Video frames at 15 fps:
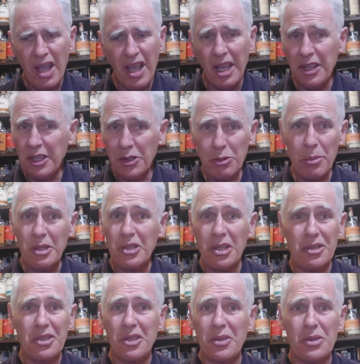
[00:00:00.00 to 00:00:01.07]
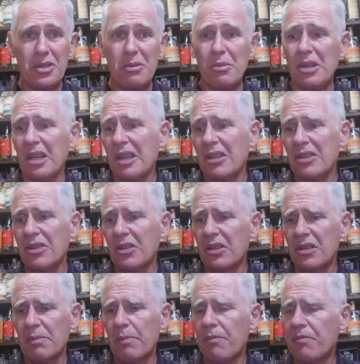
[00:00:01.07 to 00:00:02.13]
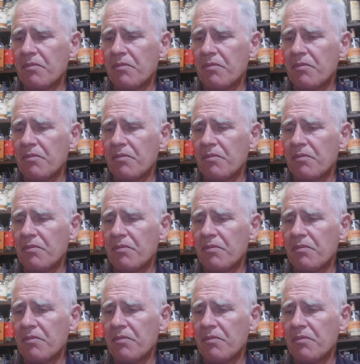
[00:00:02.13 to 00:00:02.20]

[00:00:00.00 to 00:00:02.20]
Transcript: And there's almost no citrus to bring out in this.